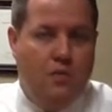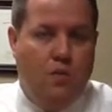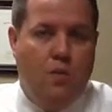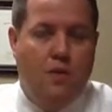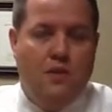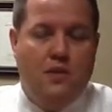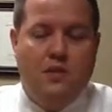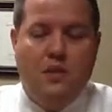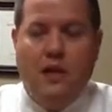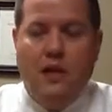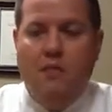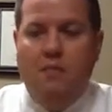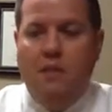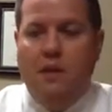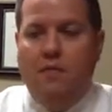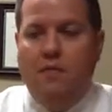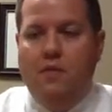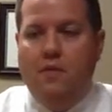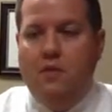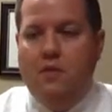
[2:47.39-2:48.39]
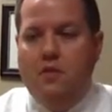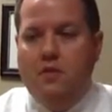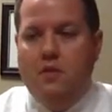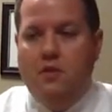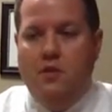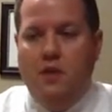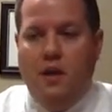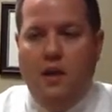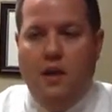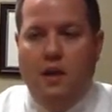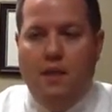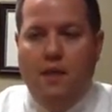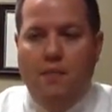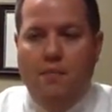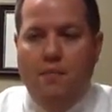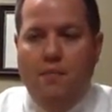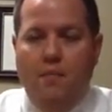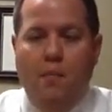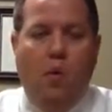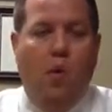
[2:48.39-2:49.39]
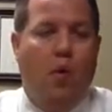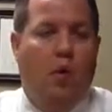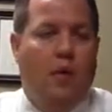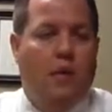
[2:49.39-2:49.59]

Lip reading: One side may feel more